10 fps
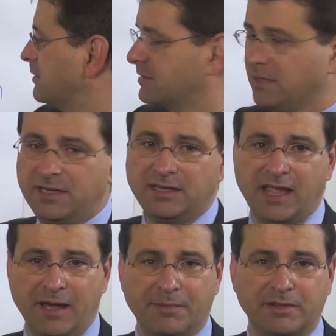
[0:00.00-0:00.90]
C
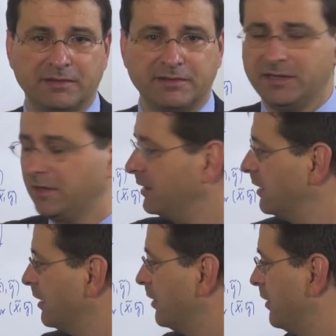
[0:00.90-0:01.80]
capital T,
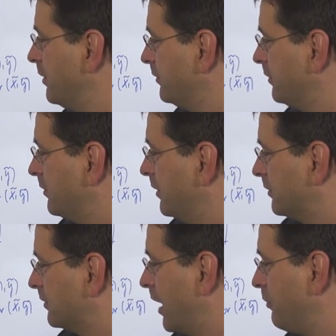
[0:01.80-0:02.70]
then this is
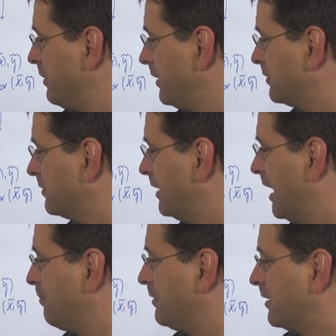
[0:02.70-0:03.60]
the direct
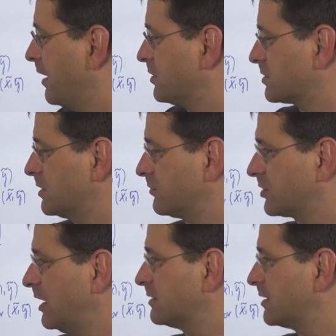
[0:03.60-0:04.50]
application of
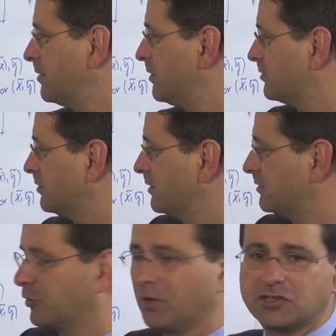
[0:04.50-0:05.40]
Stein's lemma to
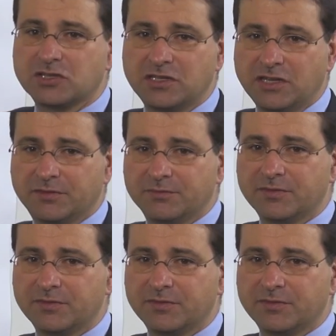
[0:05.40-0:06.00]
this equation here.